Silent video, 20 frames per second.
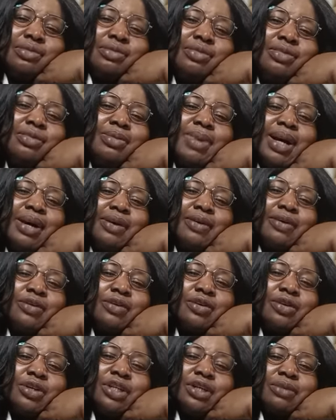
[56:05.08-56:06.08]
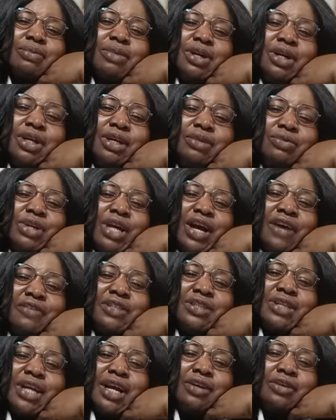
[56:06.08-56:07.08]
ma o ko le pe we have
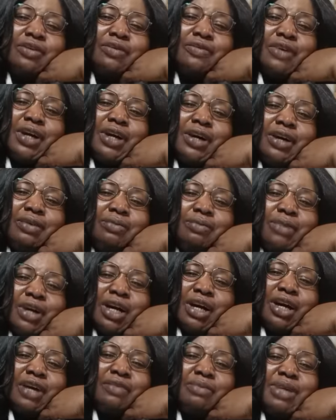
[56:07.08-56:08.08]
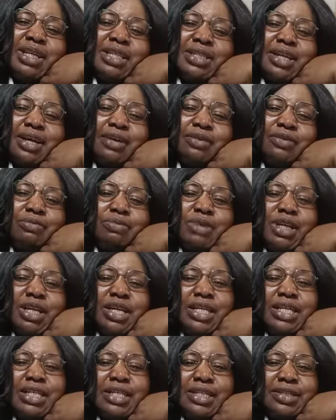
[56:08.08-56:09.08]
style of I have my style of
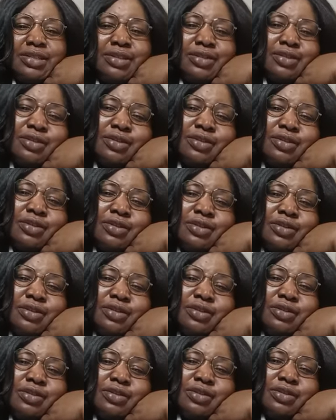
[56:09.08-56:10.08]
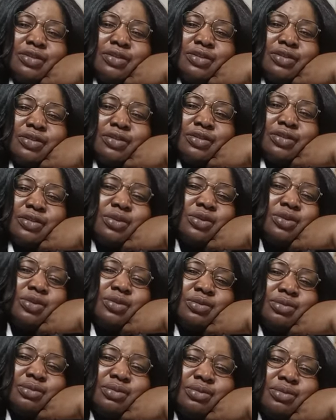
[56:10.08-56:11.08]
gbegiri
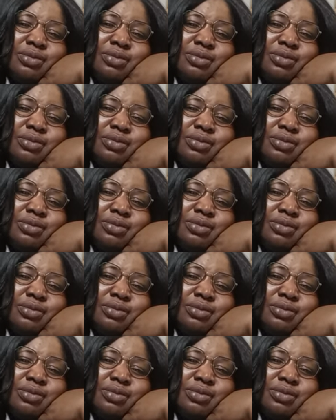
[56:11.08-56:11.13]
so